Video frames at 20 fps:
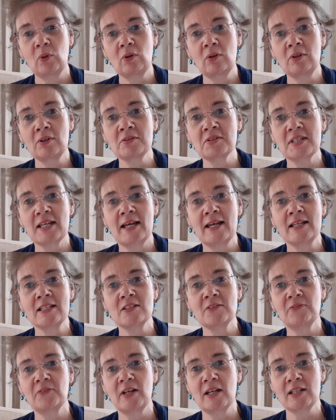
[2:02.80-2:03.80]
Paul
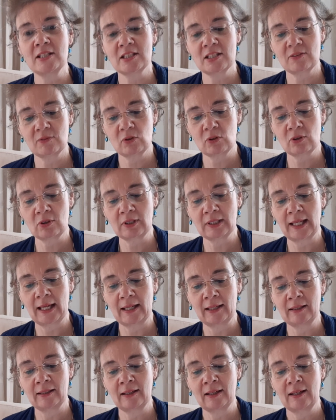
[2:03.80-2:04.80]
says, First of all
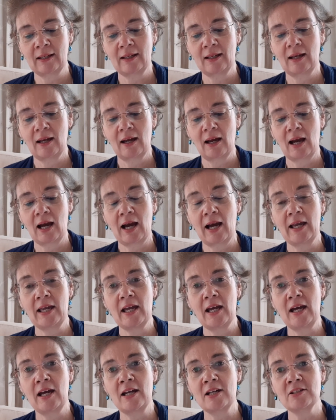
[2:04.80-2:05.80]
then, I
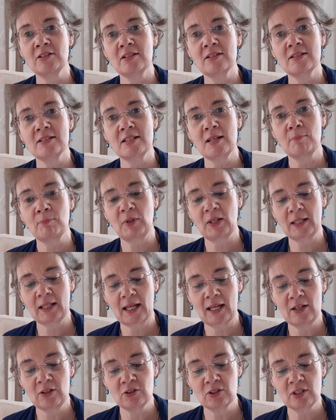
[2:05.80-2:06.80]
urge that
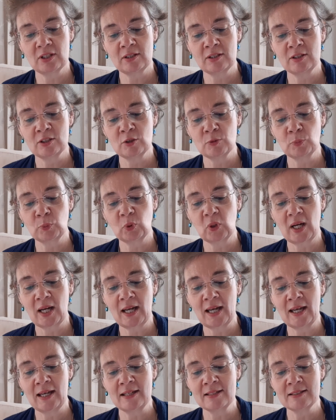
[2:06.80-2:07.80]
supplications,
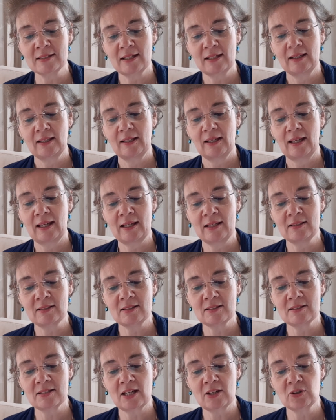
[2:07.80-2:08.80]
prayers,
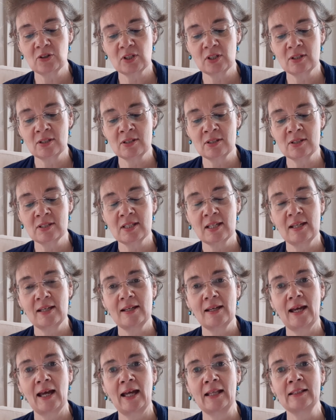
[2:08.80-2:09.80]
intercessions,
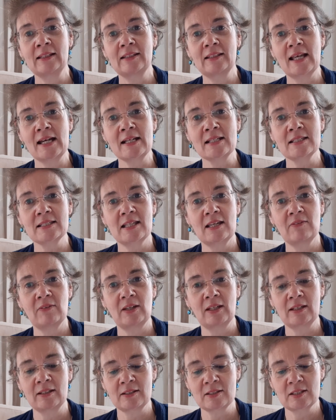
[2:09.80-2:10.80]
and
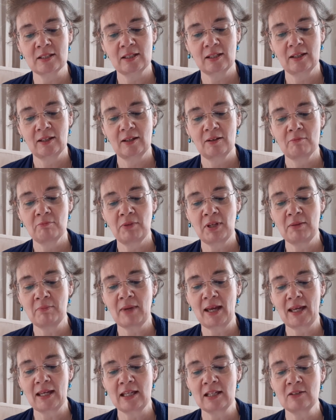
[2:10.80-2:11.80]
thanksgivings be
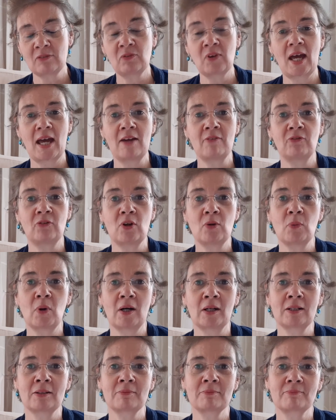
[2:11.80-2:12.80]
made for
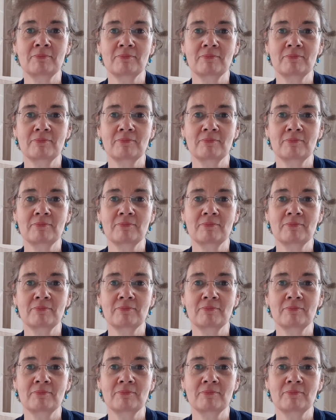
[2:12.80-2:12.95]
everyone.